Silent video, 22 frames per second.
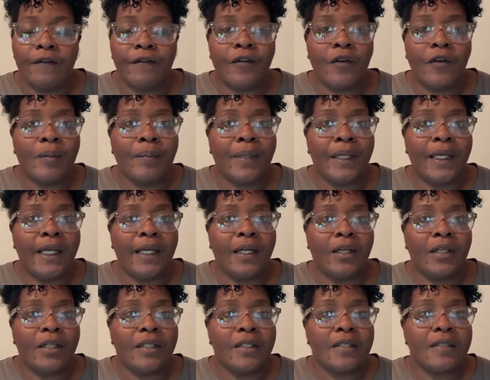for
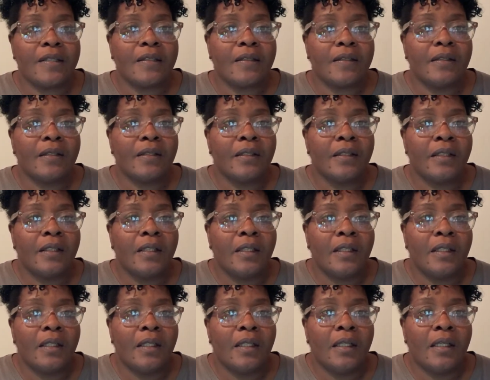beginners.
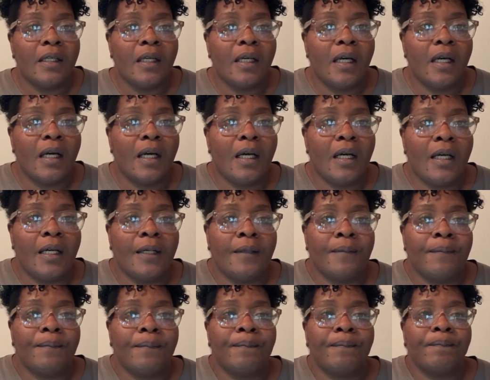
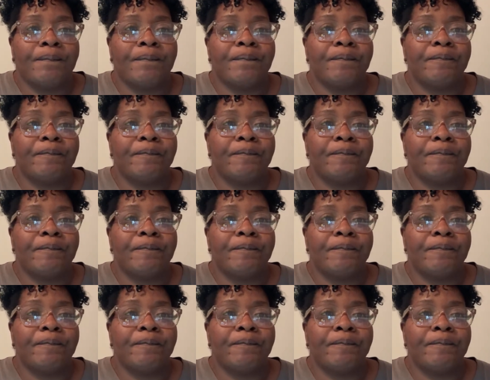Um,